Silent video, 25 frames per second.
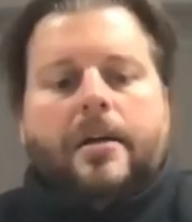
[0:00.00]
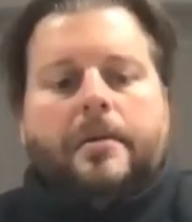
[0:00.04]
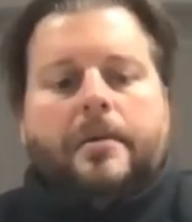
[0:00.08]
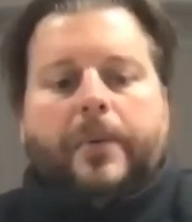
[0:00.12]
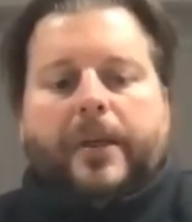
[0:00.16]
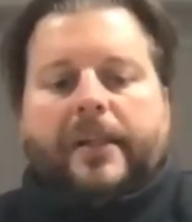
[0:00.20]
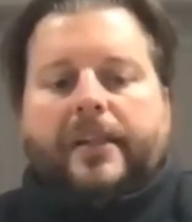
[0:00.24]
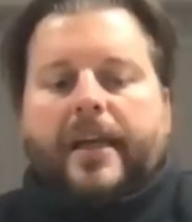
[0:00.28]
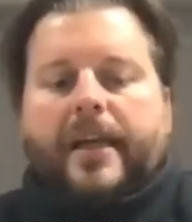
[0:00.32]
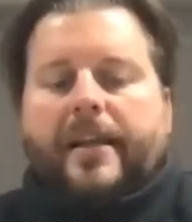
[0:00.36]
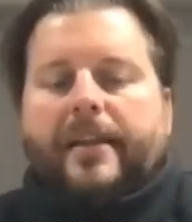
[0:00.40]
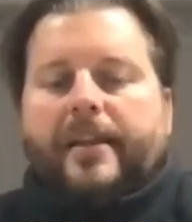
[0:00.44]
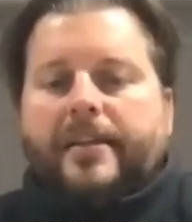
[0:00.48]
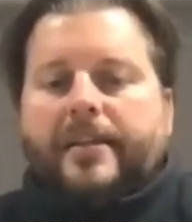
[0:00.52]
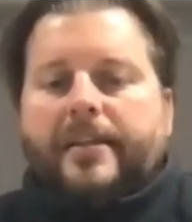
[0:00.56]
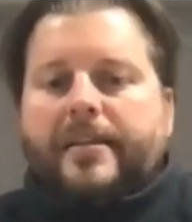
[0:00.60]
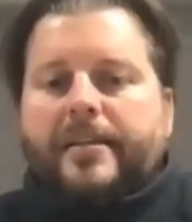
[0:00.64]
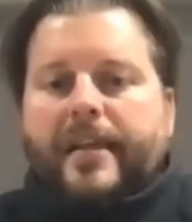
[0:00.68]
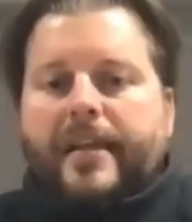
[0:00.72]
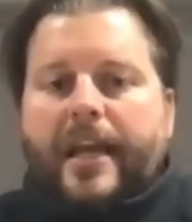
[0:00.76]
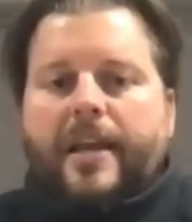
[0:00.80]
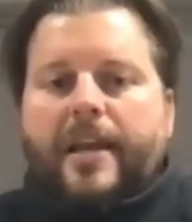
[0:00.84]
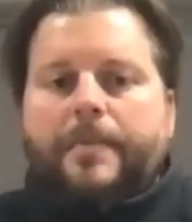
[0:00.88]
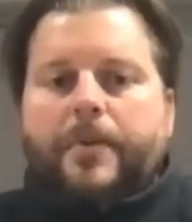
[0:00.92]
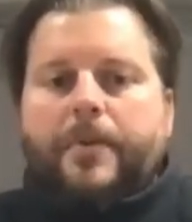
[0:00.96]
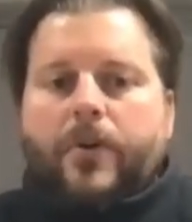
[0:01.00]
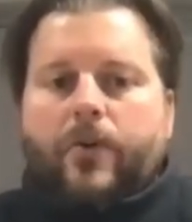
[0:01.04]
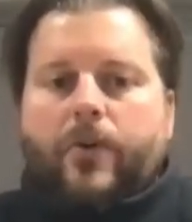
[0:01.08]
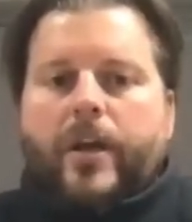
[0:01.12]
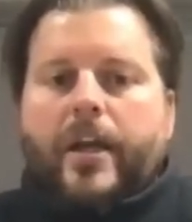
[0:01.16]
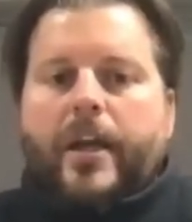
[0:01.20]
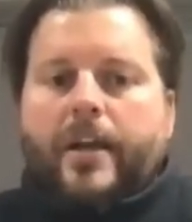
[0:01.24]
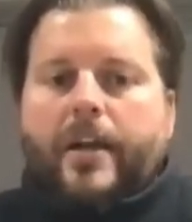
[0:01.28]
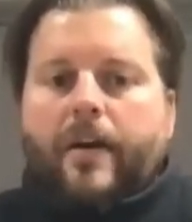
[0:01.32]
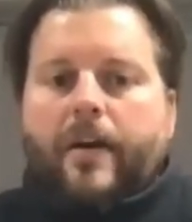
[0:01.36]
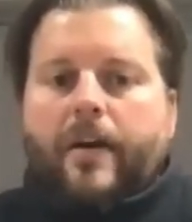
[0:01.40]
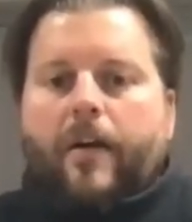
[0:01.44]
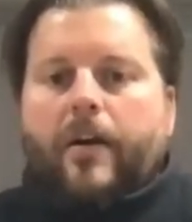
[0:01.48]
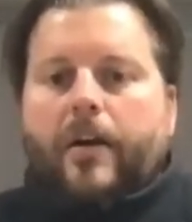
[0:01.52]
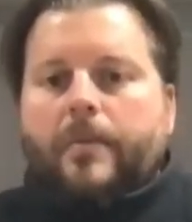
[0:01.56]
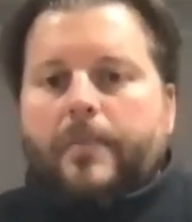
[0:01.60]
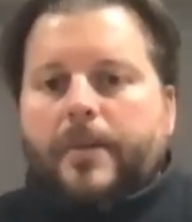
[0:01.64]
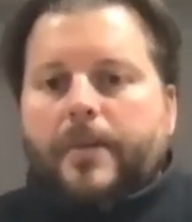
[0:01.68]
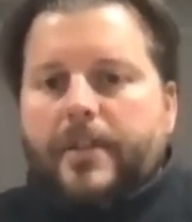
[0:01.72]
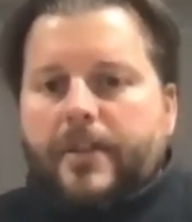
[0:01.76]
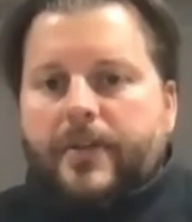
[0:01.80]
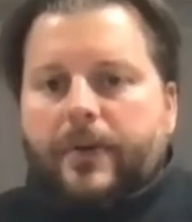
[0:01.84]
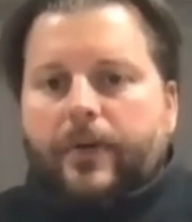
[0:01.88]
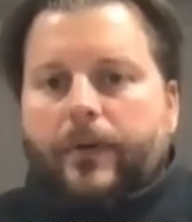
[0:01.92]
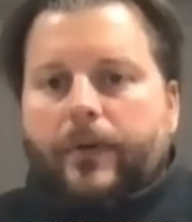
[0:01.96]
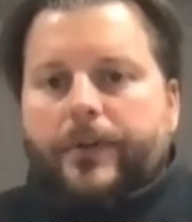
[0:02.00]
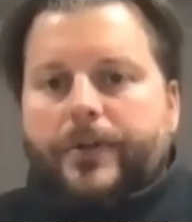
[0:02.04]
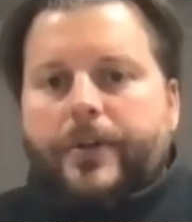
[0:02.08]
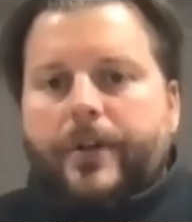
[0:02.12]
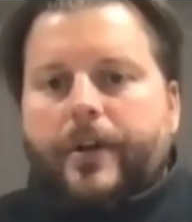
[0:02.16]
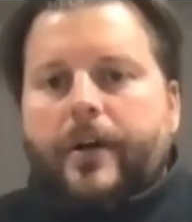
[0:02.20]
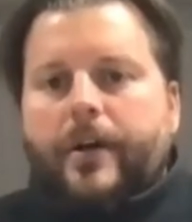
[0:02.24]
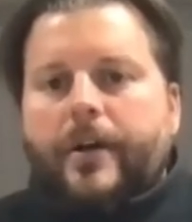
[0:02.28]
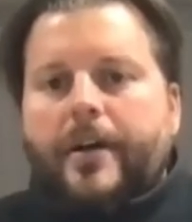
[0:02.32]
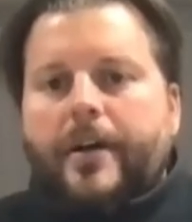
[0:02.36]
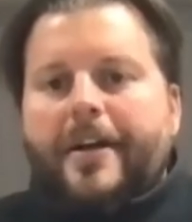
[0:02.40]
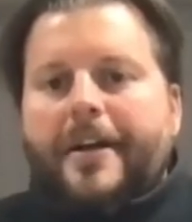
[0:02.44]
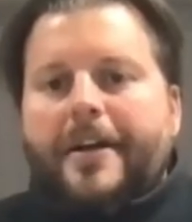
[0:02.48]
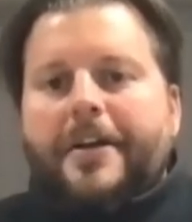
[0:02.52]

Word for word: but then the same Green Army soldier